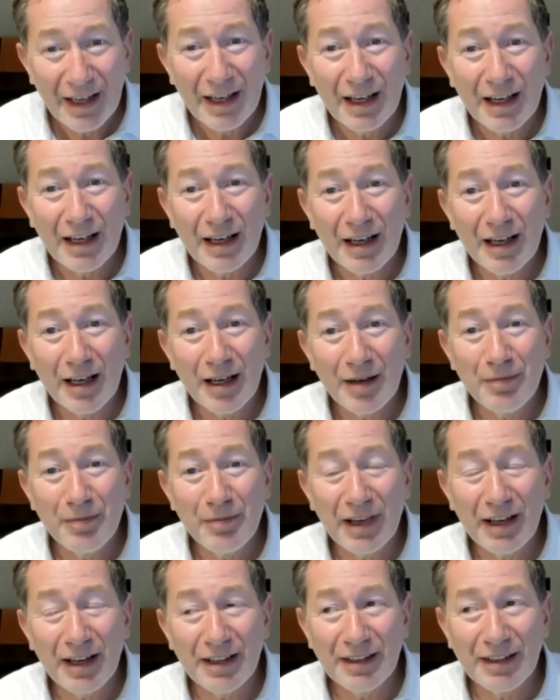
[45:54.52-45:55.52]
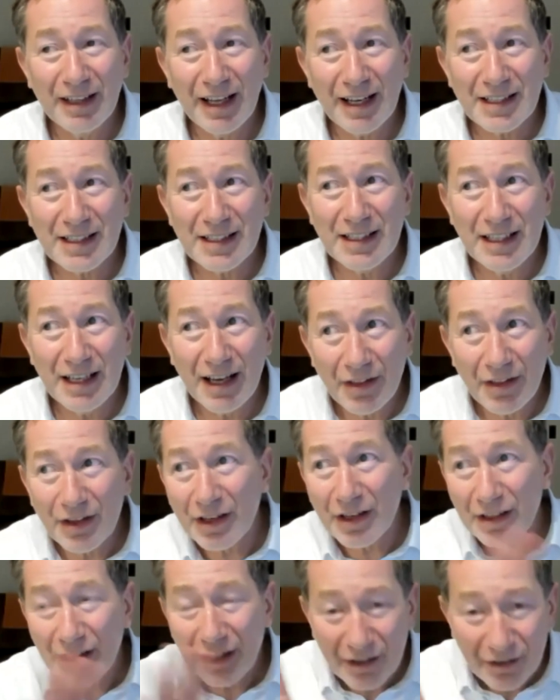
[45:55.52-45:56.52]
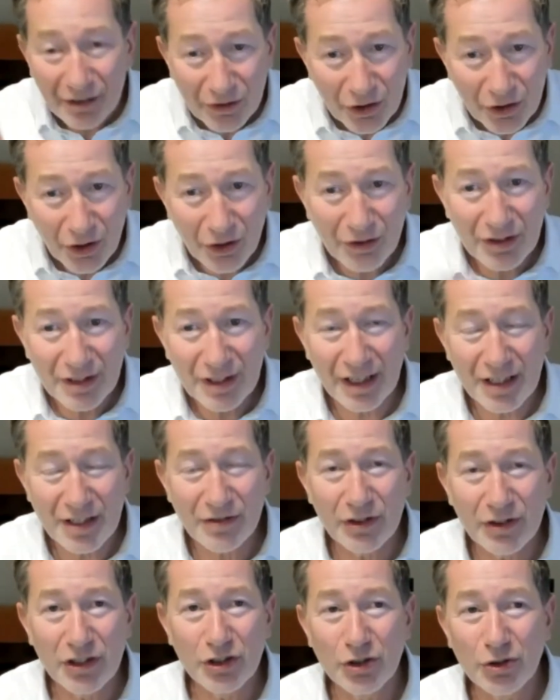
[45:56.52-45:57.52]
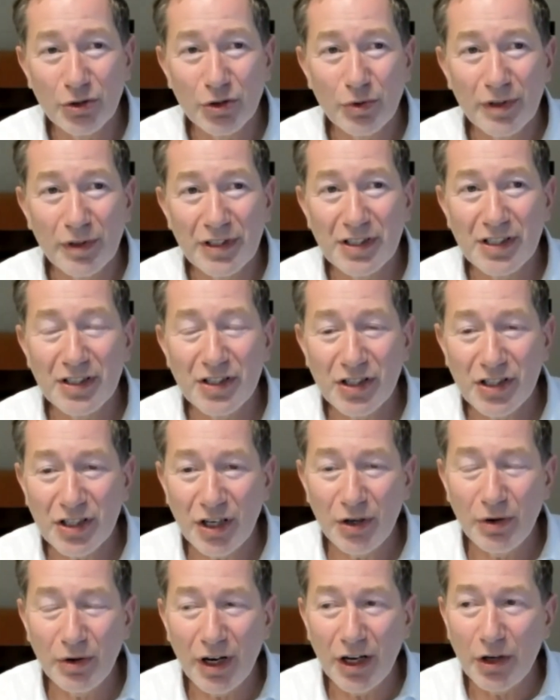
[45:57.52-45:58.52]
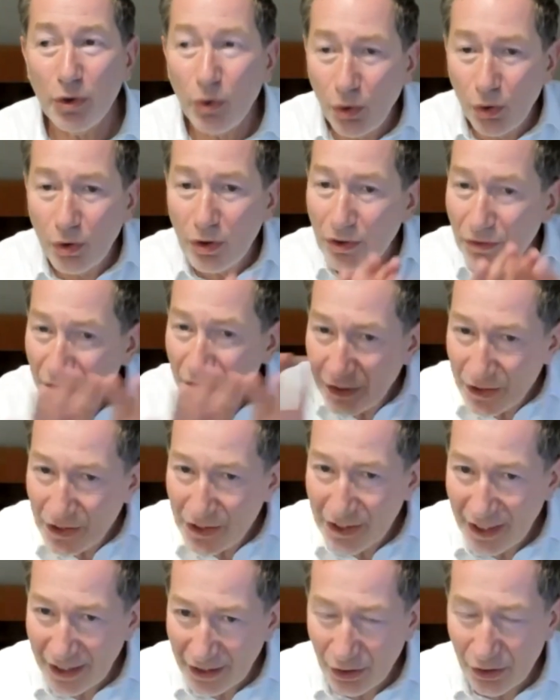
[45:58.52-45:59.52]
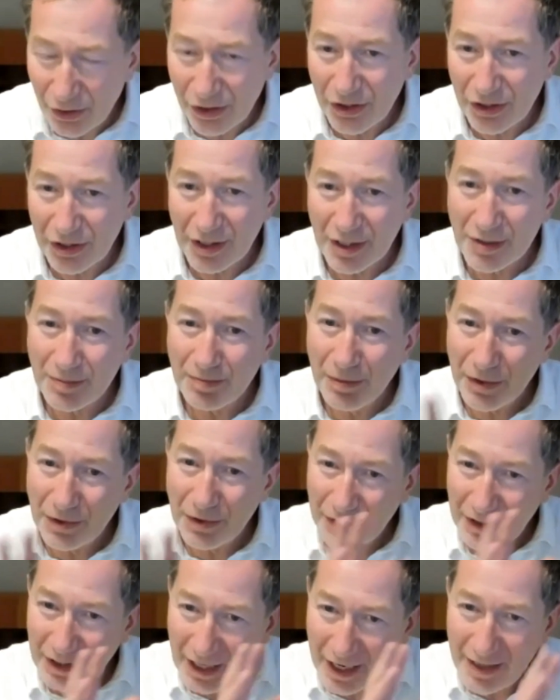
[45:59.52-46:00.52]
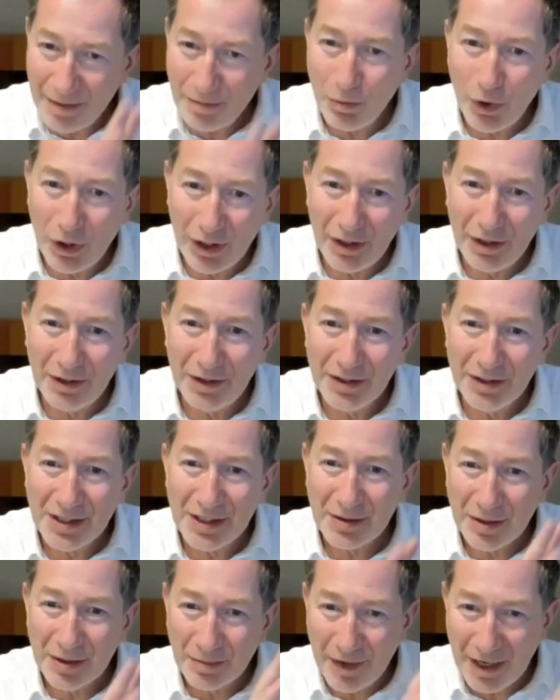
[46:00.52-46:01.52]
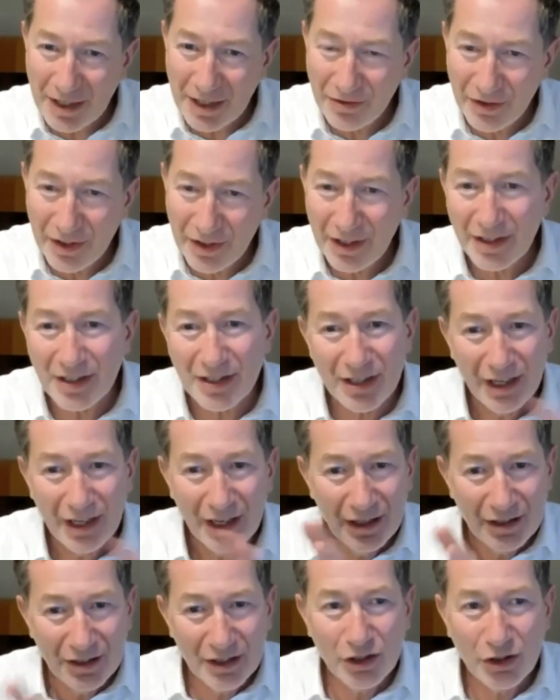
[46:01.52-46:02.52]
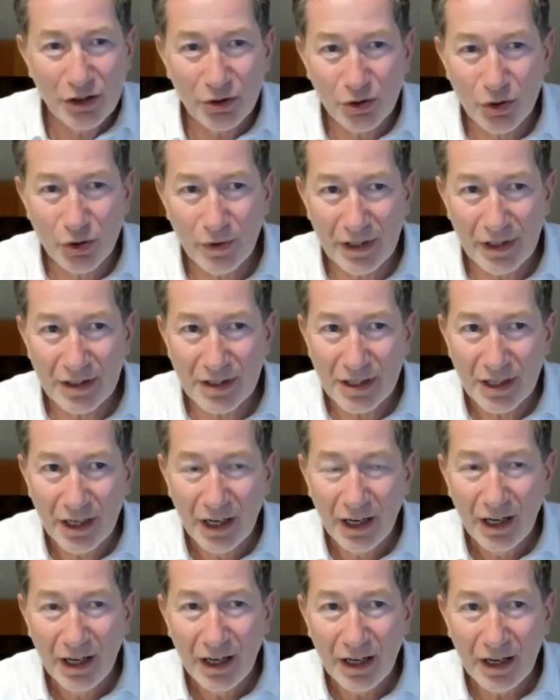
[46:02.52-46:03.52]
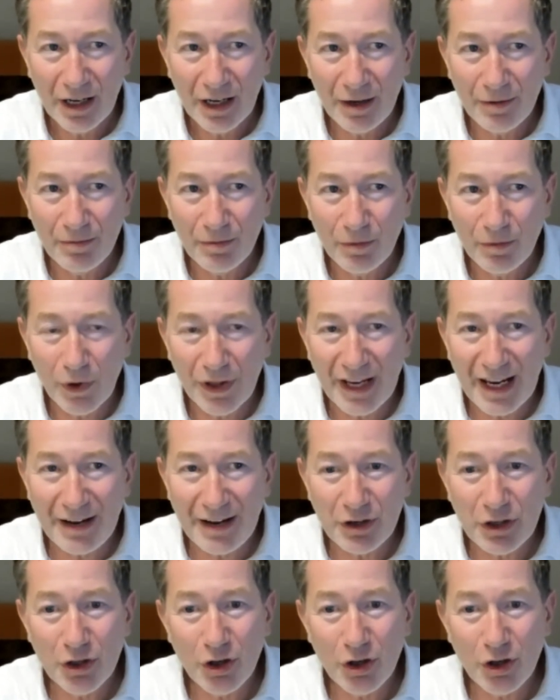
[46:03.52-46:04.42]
And that's the other kind of context for digital twins. And all of these technologies, the game worlds and the metaverse, digital twins, what they have in